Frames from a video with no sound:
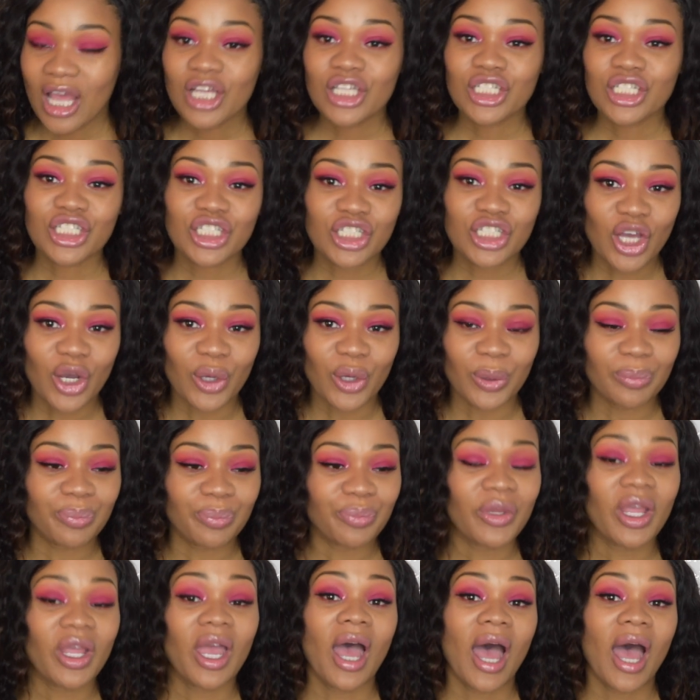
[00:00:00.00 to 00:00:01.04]
So
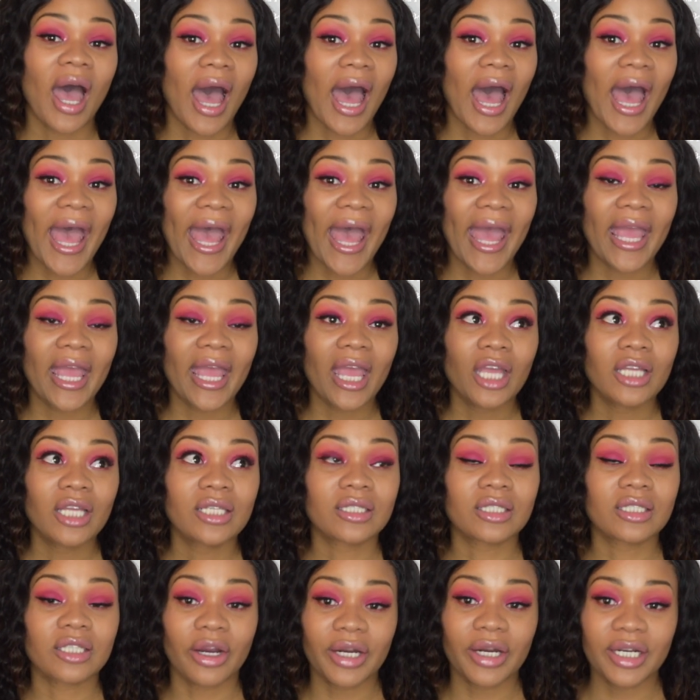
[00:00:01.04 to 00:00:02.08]
I
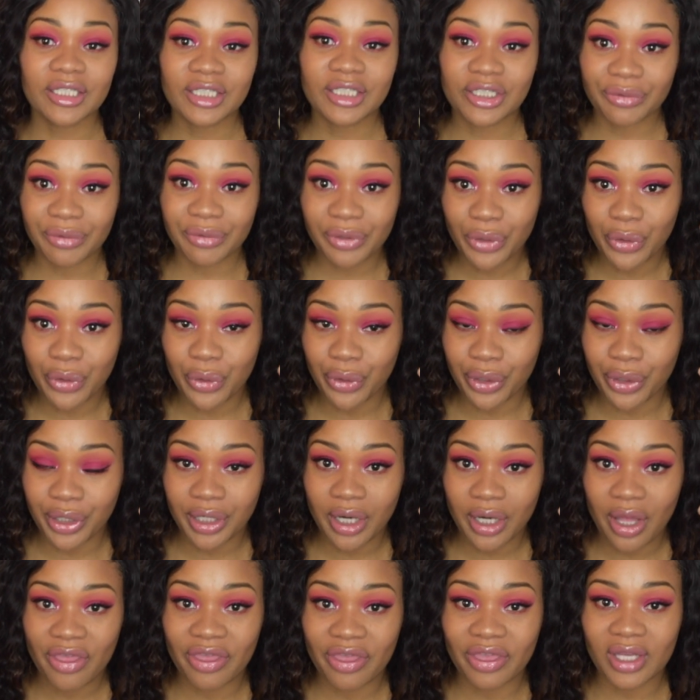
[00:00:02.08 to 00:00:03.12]
started to
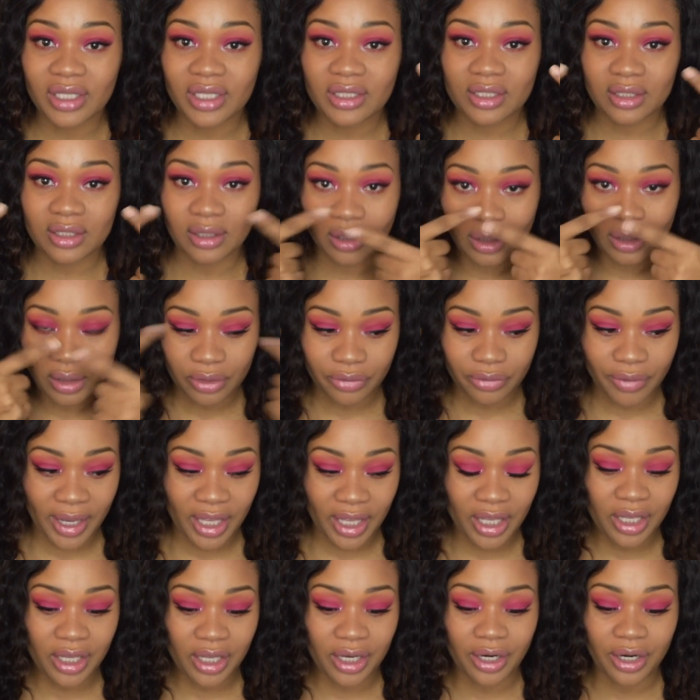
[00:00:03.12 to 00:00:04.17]
record this look right
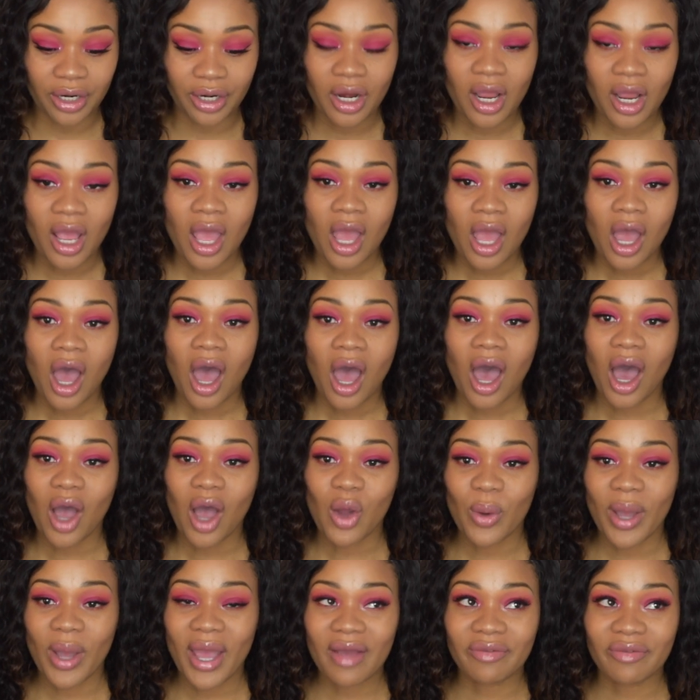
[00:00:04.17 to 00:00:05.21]
here.
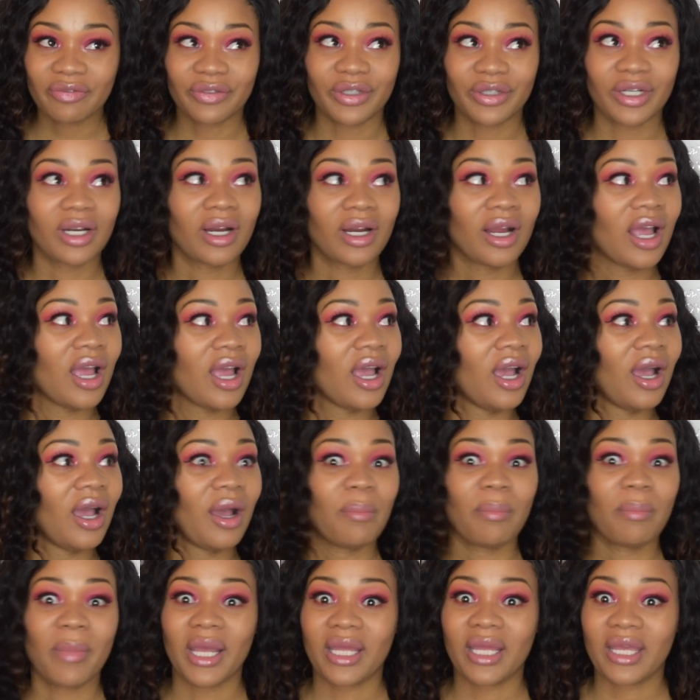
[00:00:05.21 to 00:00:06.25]
However,
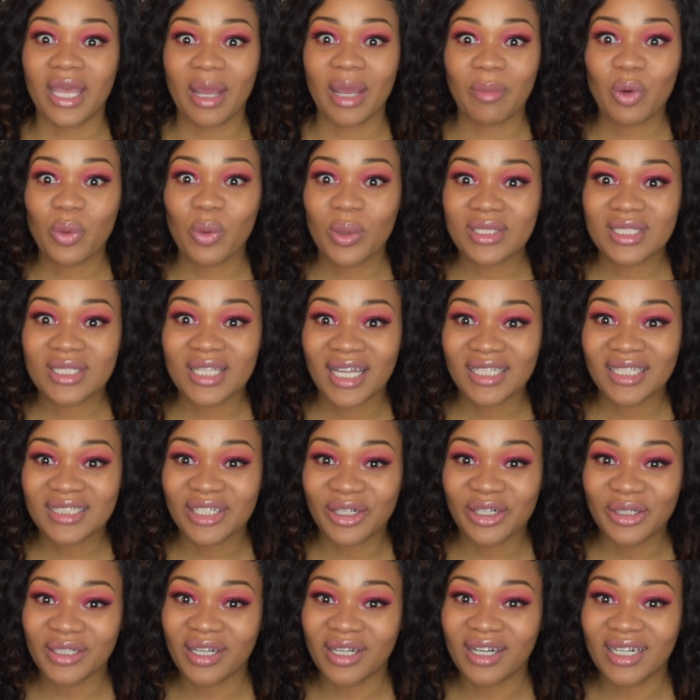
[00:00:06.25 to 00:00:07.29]
my camera was not
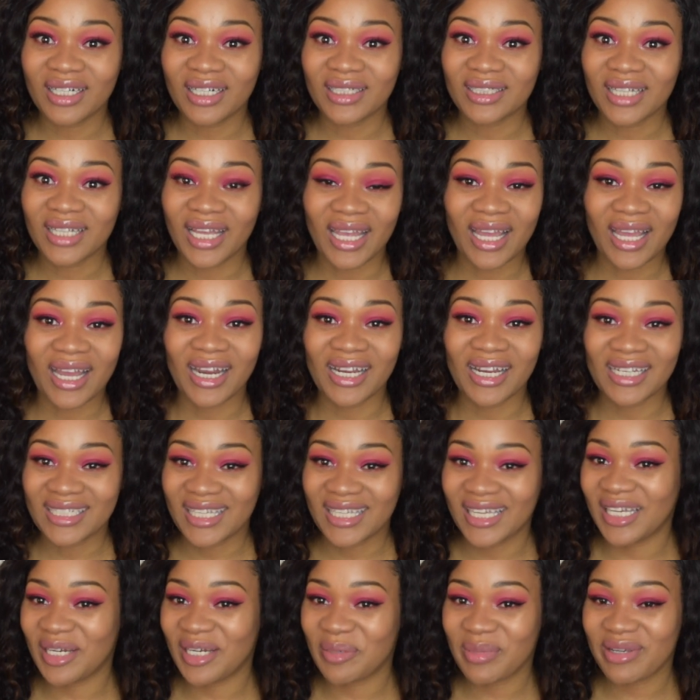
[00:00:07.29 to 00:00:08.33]
turned on. Like, are you
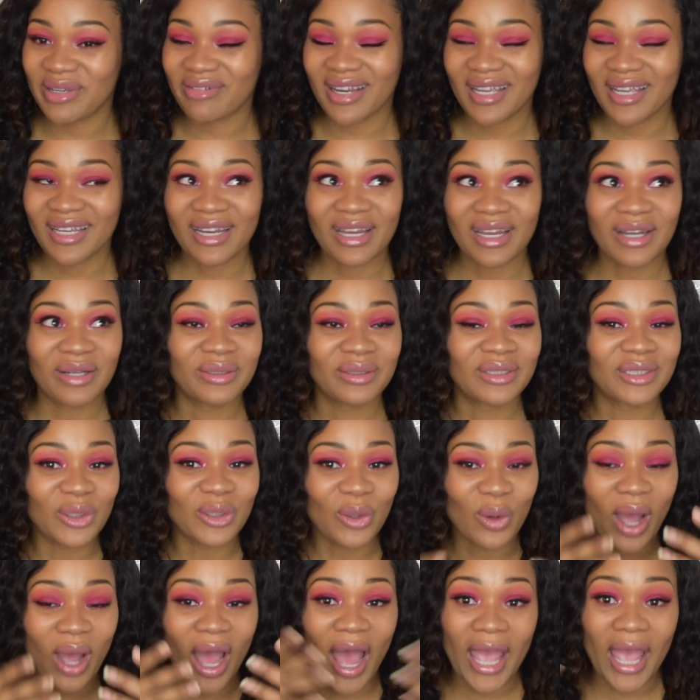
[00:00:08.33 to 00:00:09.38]
kidding me right now?
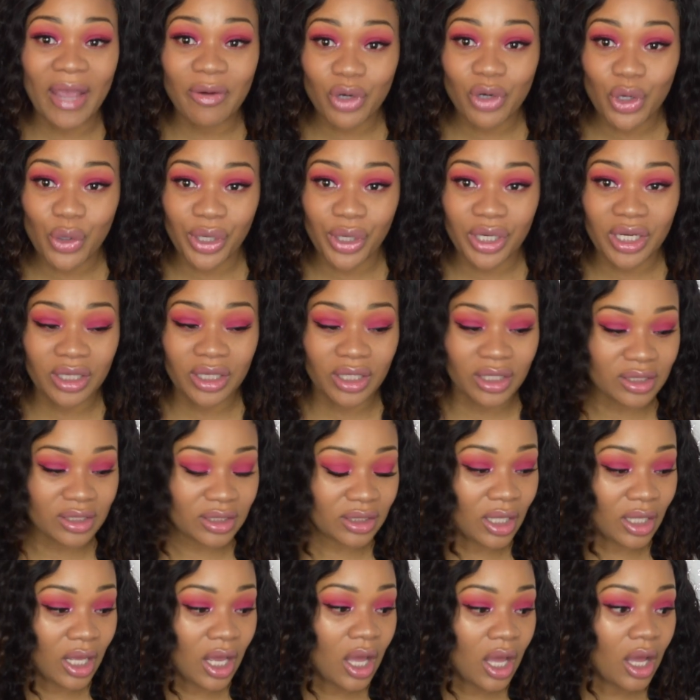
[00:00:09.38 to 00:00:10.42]
So I recorded
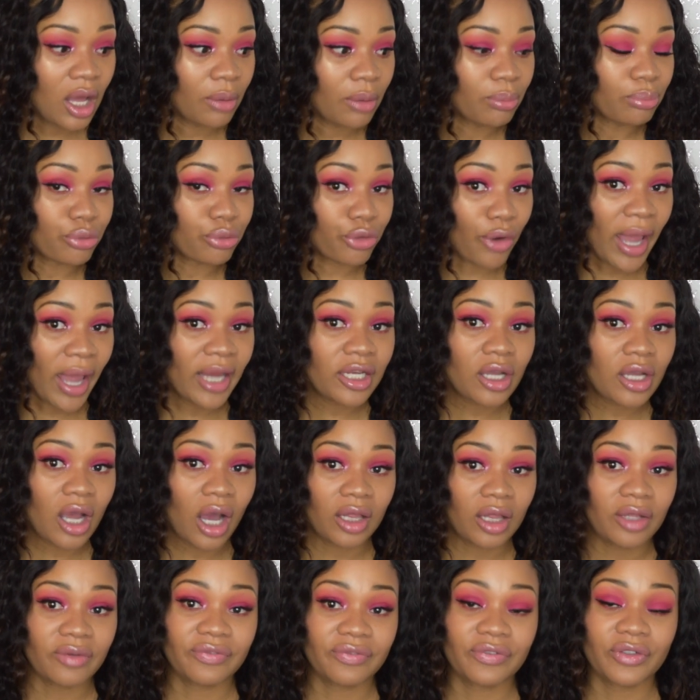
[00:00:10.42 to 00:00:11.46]
this bright,
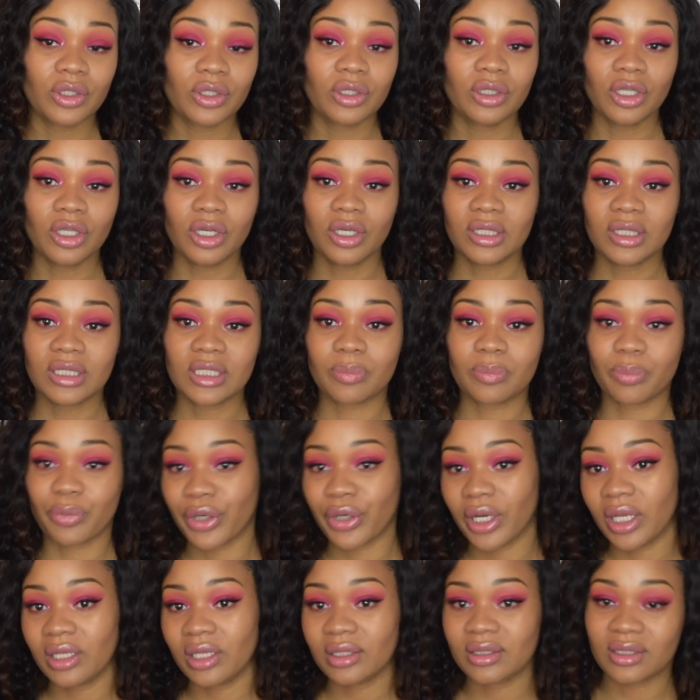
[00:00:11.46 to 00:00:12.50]
colorful look,
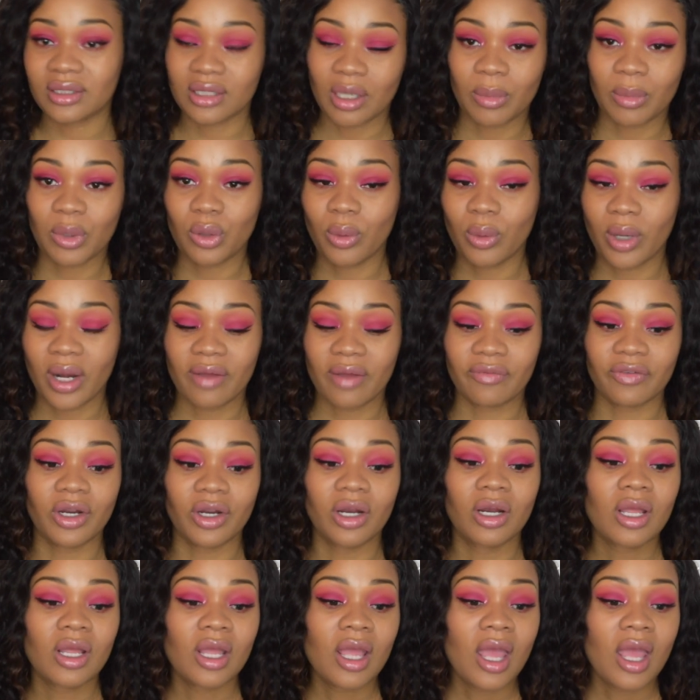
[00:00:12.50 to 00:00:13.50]
spring, summer, whatever,